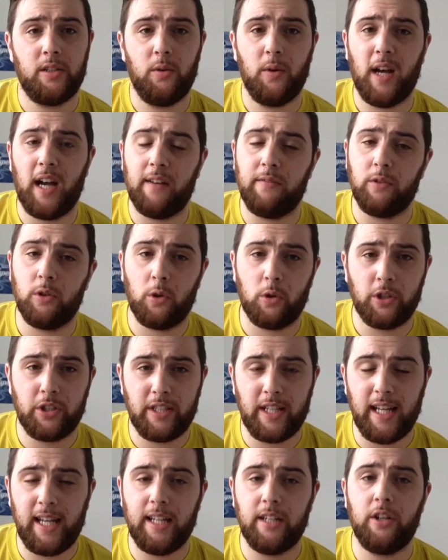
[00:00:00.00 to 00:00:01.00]
You have your
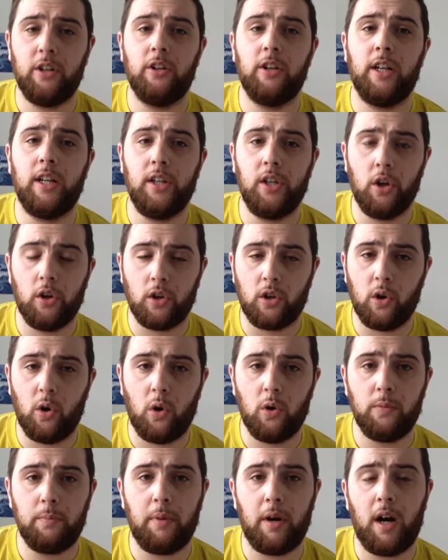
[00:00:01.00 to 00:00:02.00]
standard and your
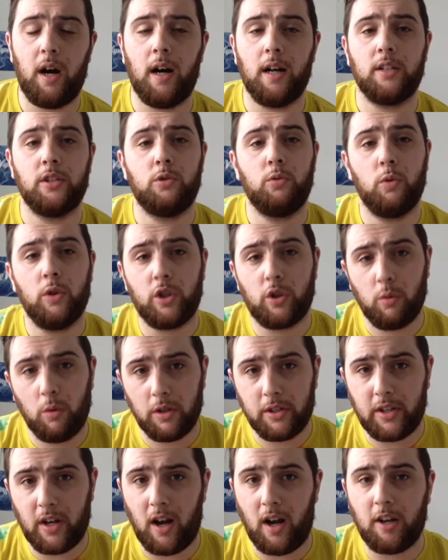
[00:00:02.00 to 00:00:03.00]
gold box, which
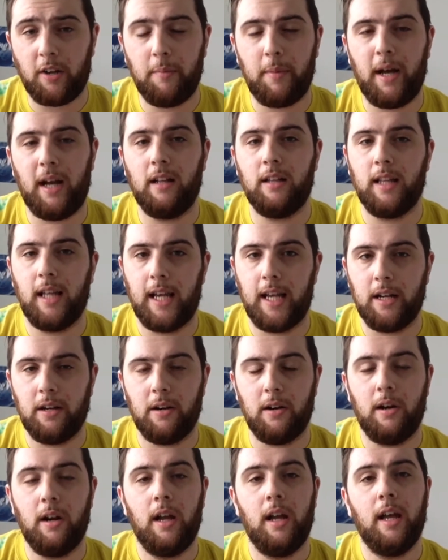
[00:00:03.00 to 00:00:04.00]
we'll talk about
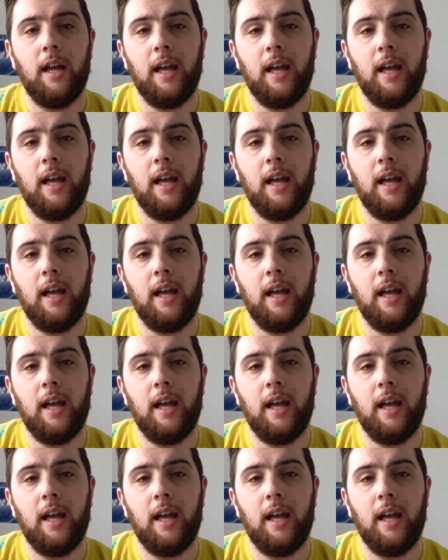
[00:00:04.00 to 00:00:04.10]
later.